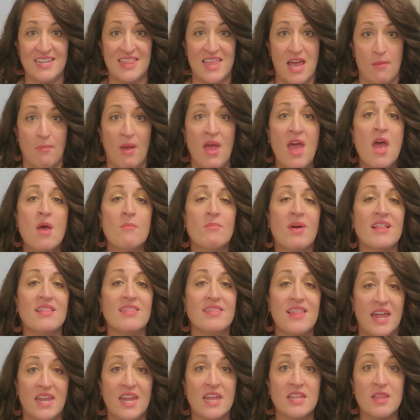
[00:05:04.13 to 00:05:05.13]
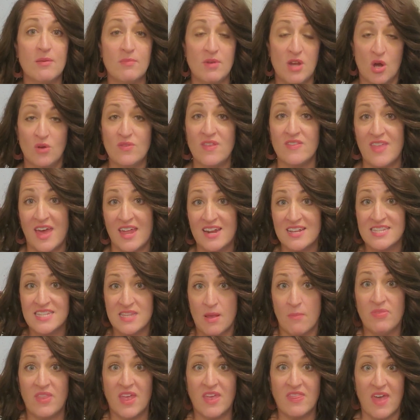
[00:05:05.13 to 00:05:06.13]
them, by letting them know that that is
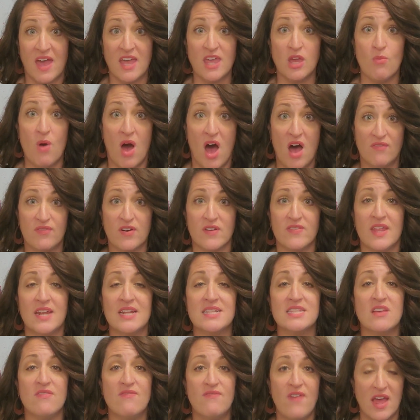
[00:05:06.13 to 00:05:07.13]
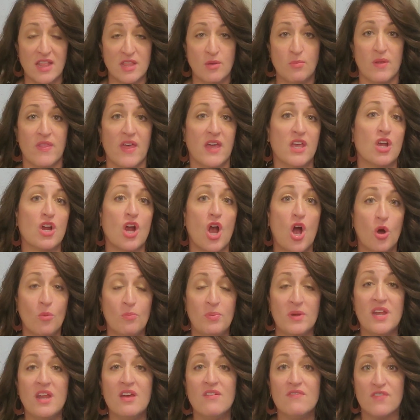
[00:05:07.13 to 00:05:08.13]
something that you offer, that it's available, that you're
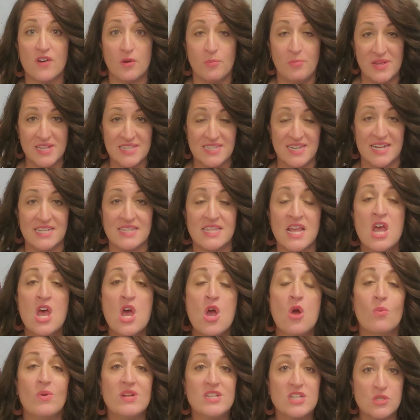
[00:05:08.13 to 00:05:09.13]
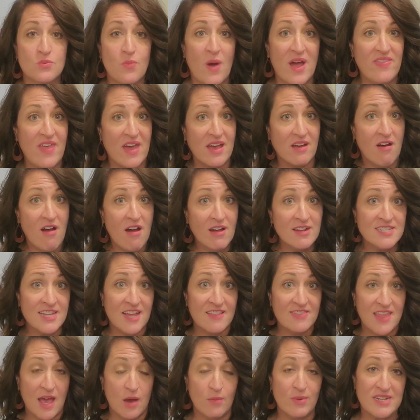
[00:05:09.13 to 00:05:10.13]
open for business, which is why that
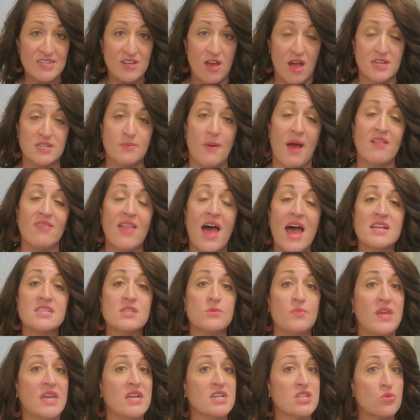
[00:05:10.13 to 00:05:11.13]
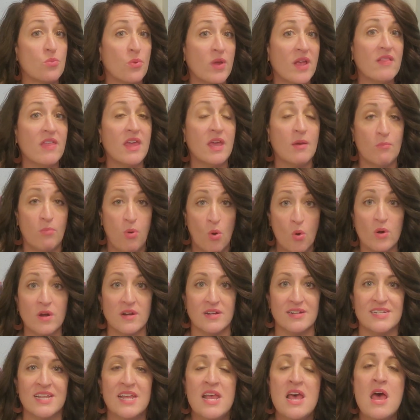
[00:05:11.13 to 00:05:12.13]
content that we talked about last week is really
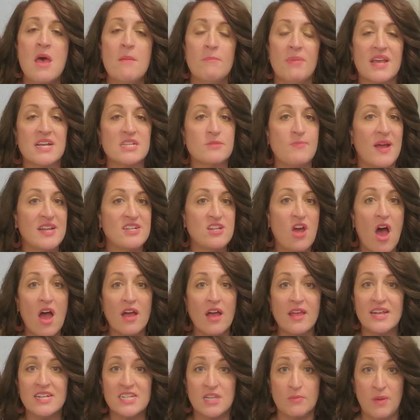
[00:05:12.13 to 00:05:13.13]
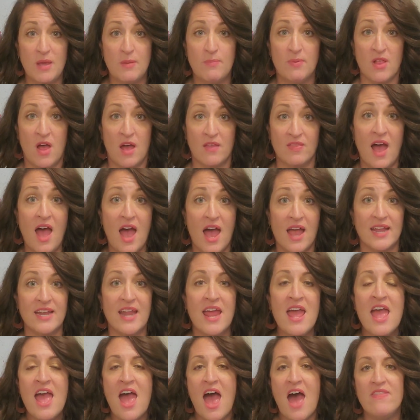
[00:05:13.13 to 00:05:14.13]
important, because by talking to people online
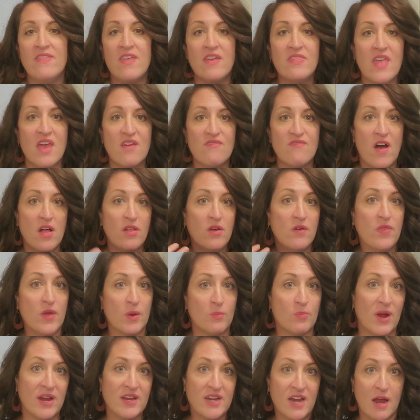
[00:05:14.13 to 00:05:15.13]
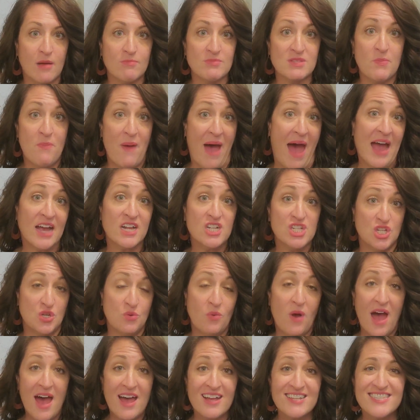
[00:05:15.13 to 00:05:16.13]
and then they follow their breadcrumbs back to
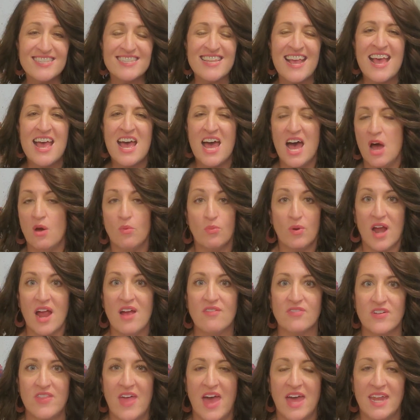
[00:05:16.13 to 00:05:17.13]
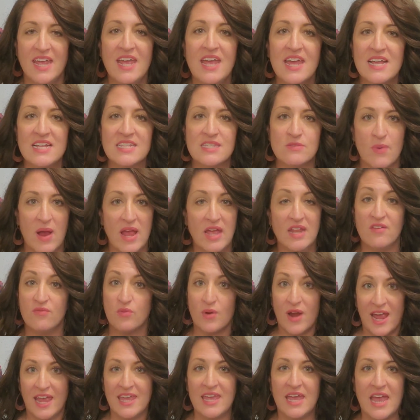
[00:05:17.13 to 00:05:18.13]
us, wherever that is, right? If
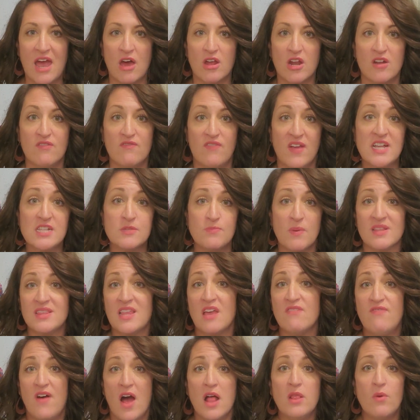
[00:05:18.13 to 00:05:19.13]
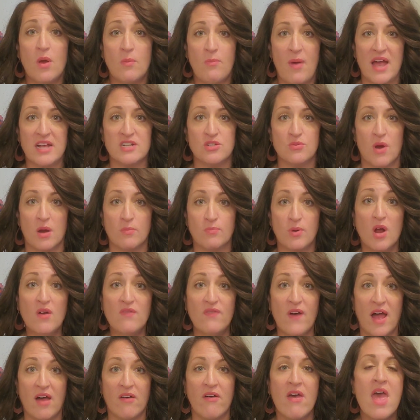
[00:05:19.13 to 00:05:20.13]
we're hanging out on Facebook, they follow it back to our
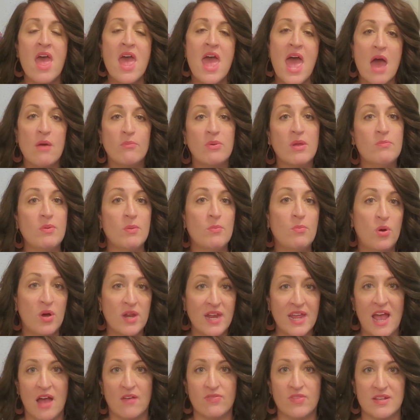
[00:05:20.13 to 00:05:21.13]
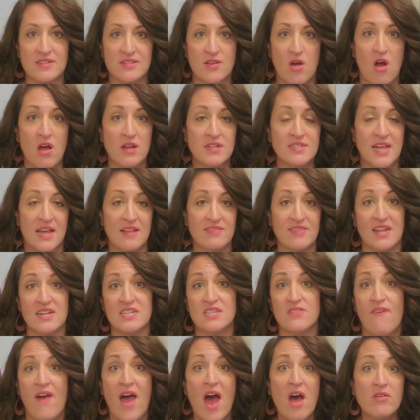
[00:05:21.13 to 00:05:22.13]
profile. And we've been putting out this content that is
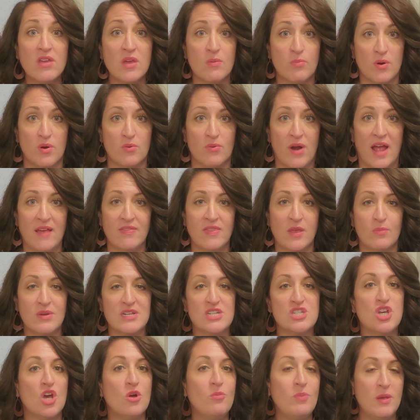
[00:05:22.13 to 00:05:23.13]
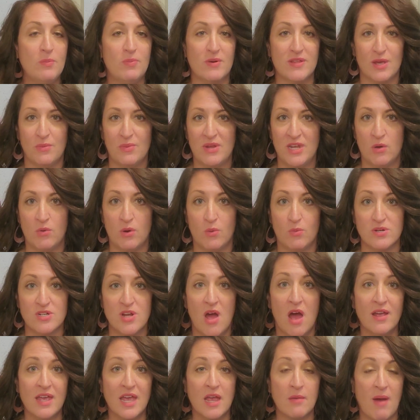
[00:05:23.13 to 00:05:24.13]
valuable, right? That we show people that we know what we're
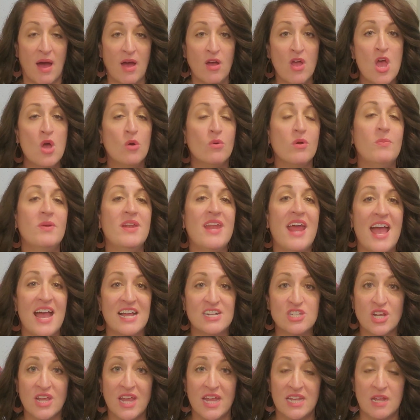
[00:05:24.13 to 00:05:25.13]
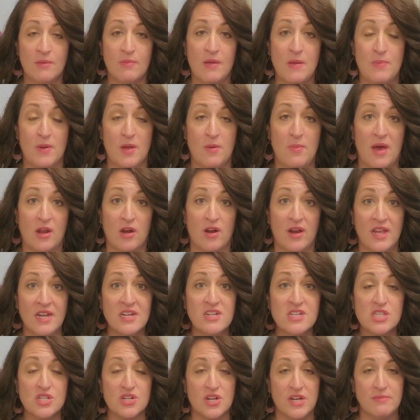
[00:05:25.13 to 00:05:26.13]
talking about. We've been educating people about our
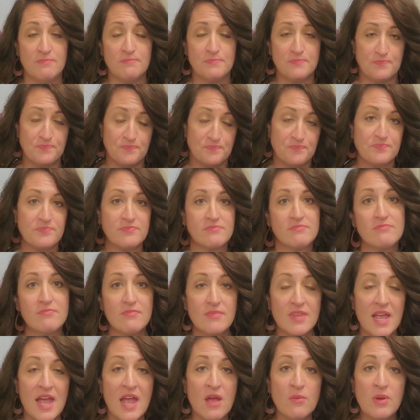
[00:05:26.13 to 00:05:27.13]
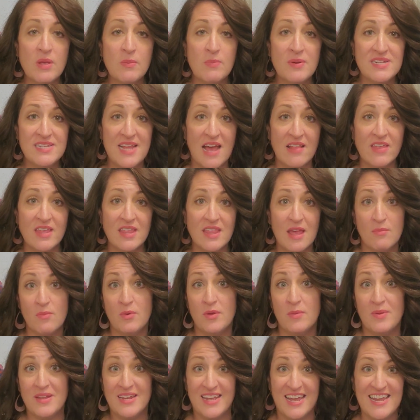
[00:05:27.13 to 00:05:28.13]
industry. And we've been telling them,
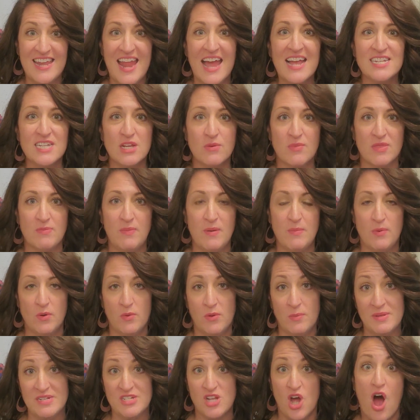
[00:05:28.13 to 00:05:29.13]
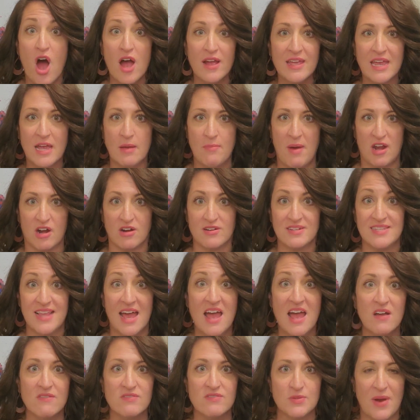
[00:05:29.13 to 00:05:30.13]
we've been connecting with people, we've been talking about
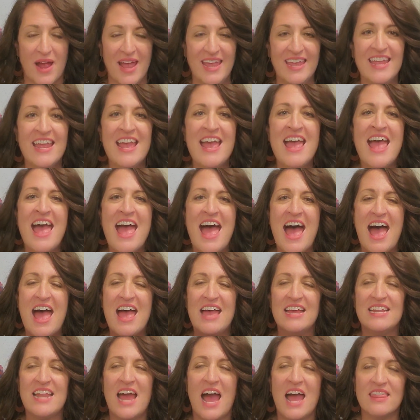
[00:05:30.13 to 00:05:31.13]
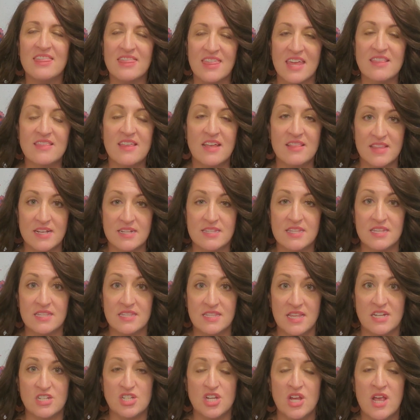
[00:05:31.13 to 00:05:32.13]
ourselves, right? And I think that this is
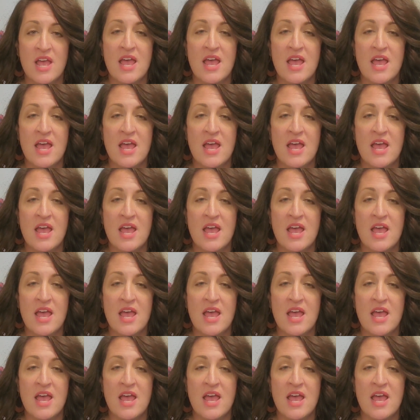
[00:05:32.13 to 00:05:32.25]
such